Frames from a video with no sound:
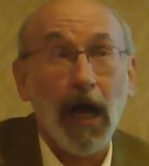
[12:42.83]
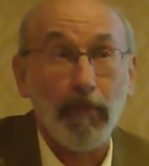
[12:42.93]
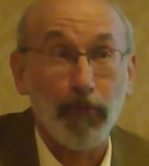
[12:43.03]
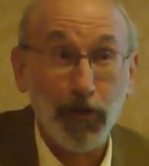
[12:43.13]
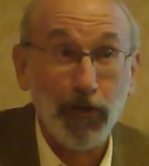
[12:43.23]

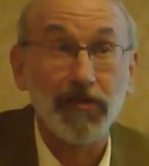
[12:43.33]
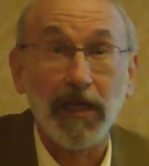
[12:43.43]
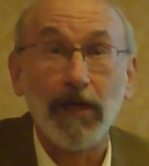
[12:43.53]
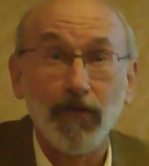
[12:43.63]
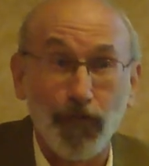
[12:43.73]

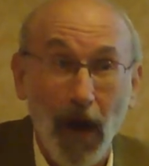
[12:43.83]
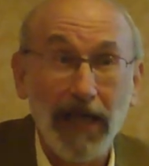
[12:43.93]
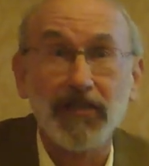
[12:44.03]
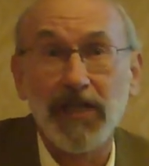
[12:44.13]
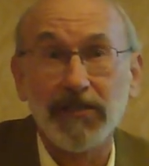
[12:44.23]
producing
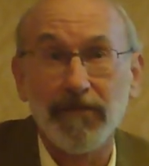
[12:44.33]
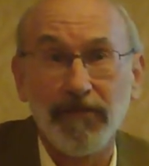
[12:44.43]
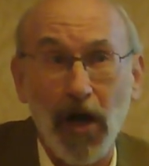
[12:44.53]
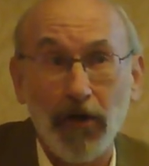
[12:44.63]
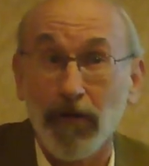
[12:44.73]
dry season
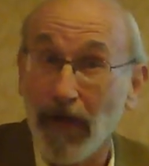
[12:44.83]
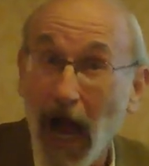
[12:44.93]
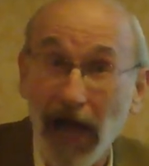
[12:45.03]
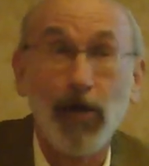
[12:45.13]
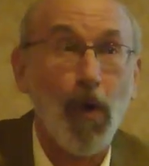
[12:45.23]
fodder of
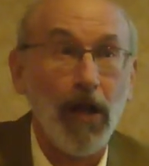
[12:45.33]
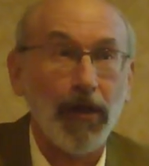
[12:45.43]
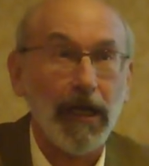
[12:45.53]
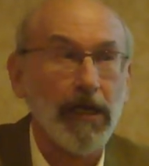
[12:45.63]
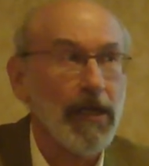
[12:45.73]
high
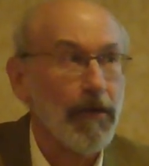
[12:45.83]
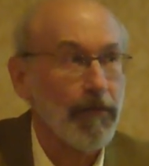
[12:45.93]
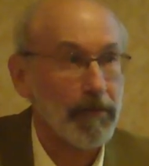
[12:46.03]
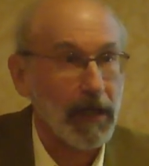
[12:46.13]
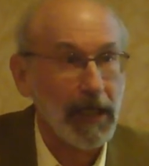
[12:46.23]
quality
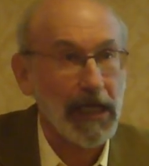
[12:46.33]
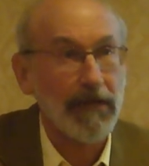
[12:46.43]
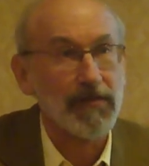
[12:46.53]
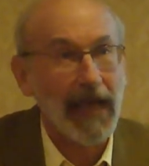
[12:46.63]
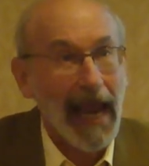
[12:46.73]
from the
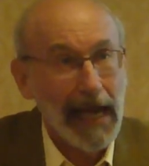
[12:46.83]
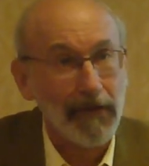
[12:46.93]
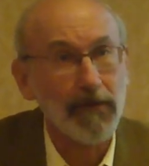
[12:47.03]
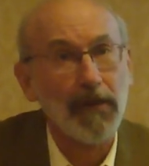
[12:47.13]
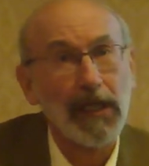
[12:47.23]
leaves
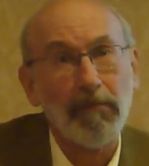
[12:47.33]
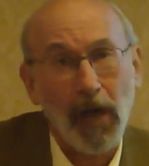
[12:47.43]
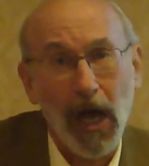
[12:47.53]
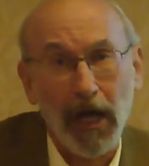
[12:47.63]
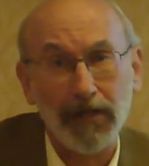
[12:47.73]
and the
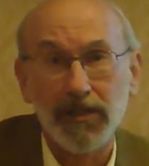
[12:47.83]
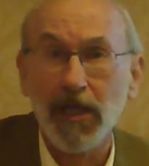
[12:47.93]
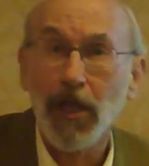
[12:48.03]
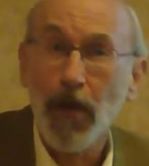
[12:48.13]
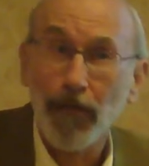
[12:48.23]
pods
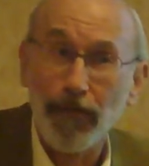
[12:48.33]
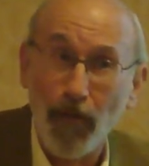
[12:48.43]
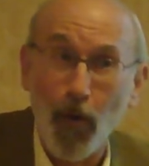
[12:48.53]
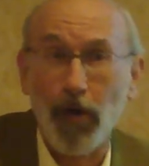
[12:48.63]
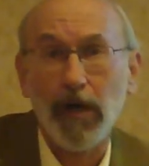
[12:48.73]

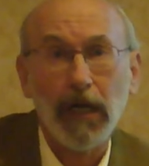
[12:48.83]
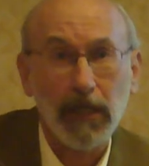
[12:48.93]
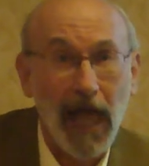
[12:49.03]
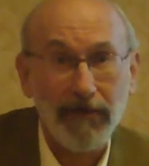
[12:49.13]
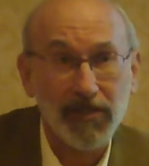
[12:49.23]
for
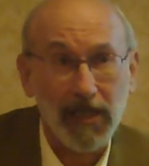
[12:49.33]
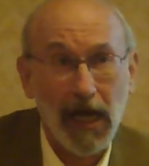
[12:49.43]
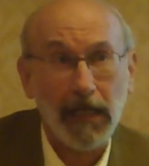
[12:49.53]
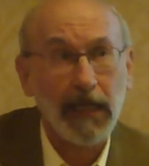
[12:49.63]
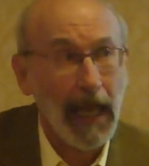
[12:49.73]

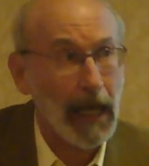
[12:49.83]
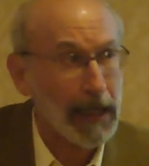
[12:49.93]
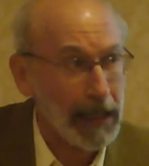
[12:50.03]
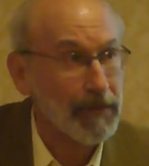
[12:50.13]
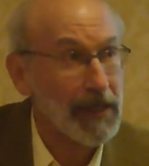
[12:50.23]
livestock
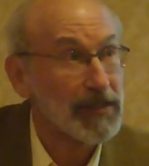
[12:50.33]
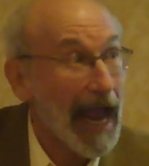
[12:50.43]
in these